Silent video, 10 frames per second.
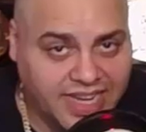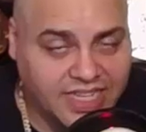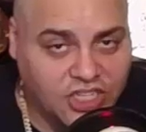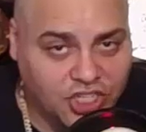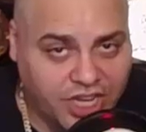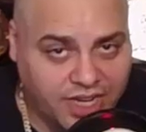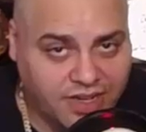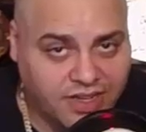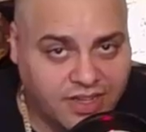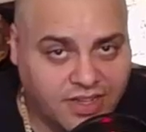like a legit
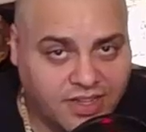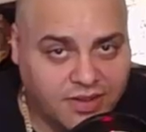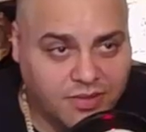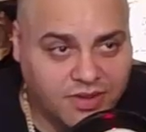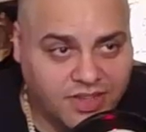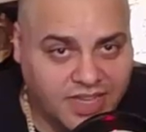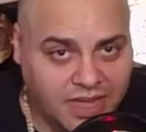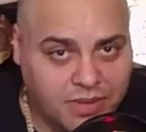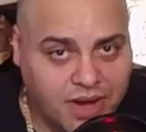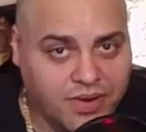
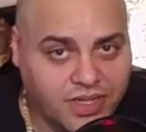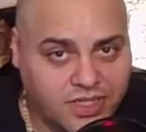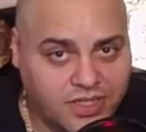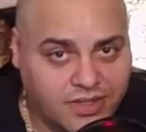gay marriage.